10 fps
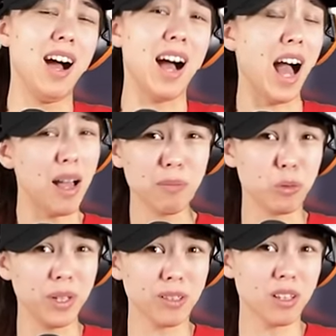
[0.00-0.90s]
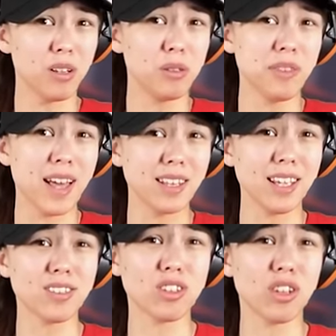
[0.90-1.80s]
I'm a weirdo that
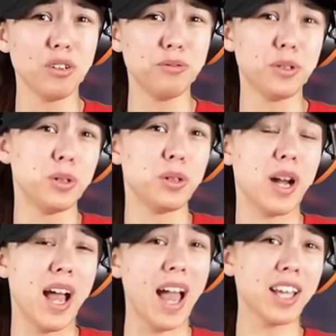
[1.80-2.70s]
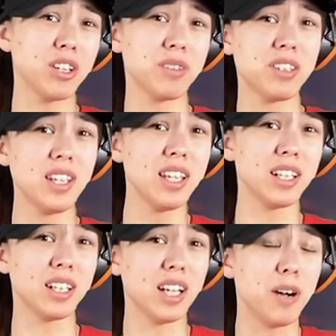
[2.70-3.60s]
likes to go for accuracy
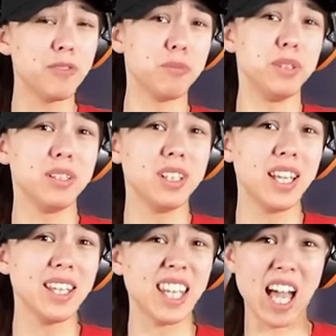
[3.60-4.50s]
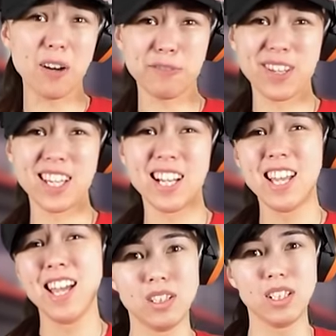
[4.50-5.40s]
and comfortability in the outfit,
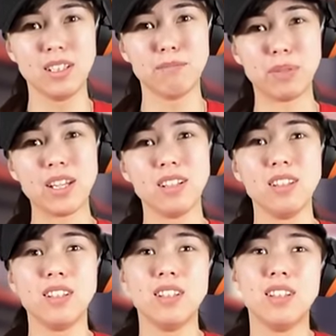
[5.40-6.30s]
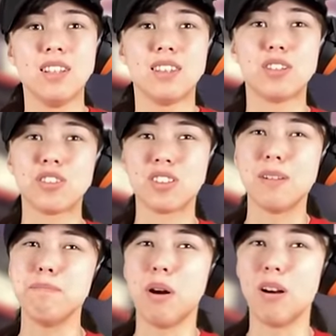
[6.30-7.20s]
but there's
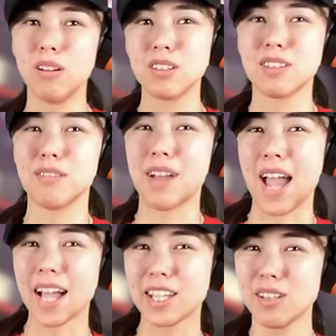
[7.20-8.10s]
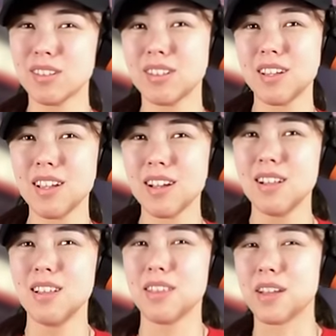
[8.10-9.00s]
some parts of accuracy
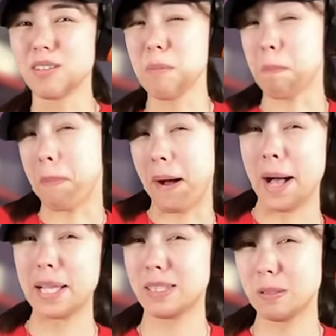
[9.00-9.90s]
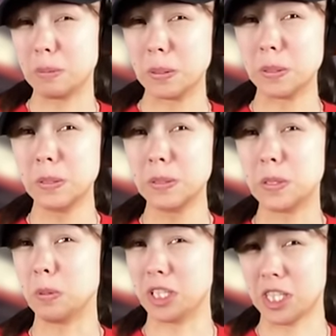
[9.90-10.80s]
that are impossible
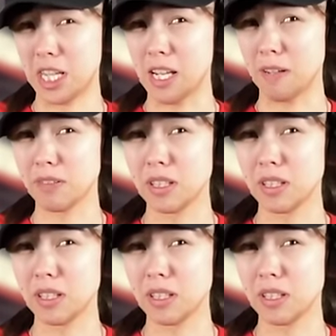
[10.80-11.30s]
to achieve.